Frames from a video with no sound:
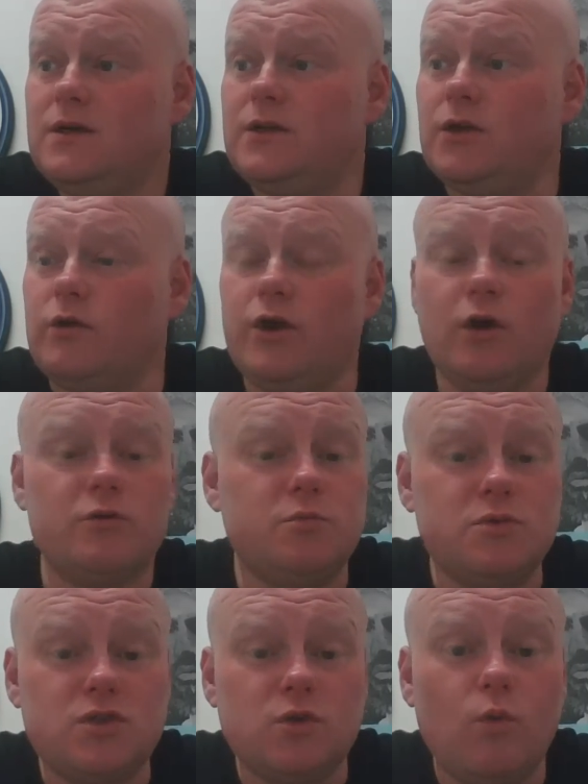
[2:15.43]
the only option
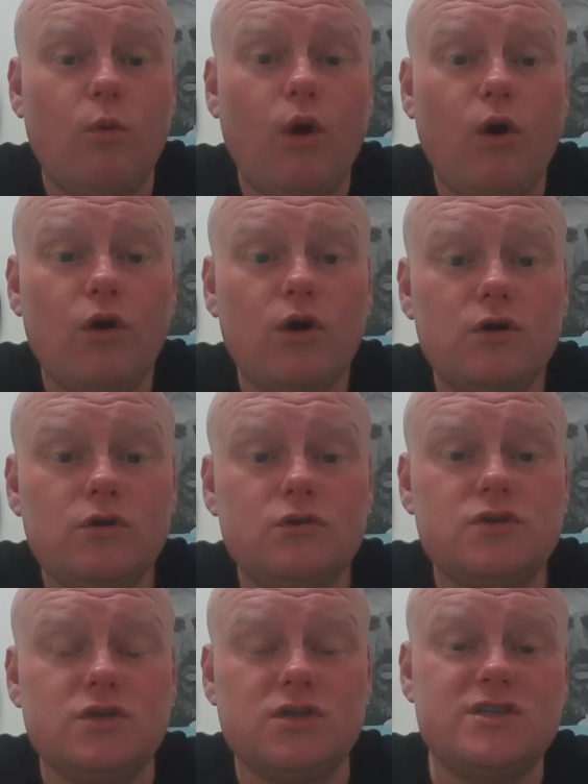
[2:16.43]
was to walk
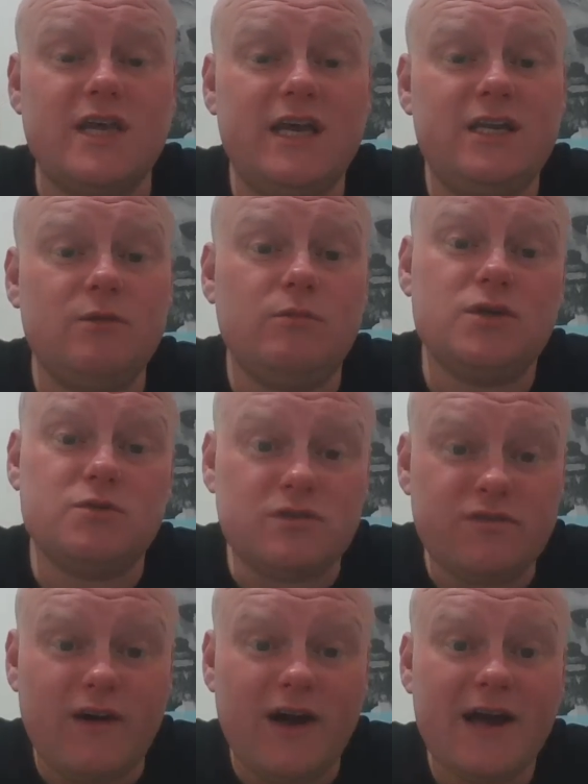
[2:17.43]
to the stadium, which was
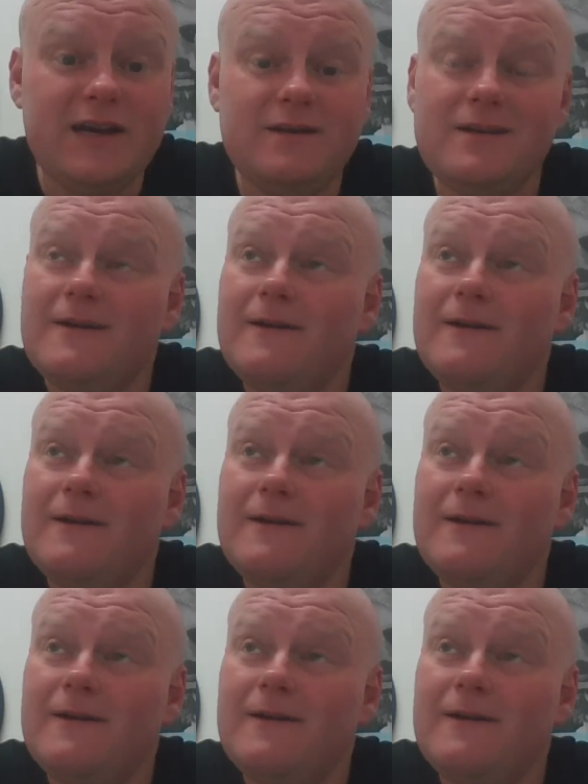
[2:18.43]
fine.